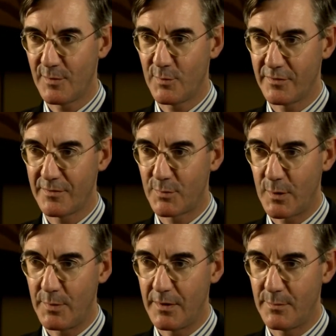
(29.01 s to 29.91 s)
I want a
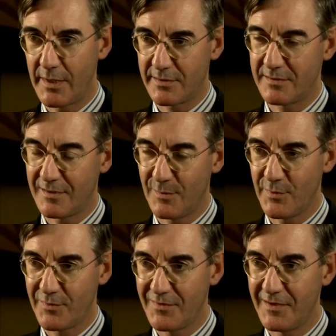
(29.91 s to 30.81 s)
proper Brexit. I
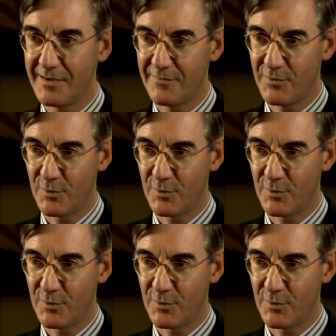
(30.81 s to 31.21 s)
want us to leave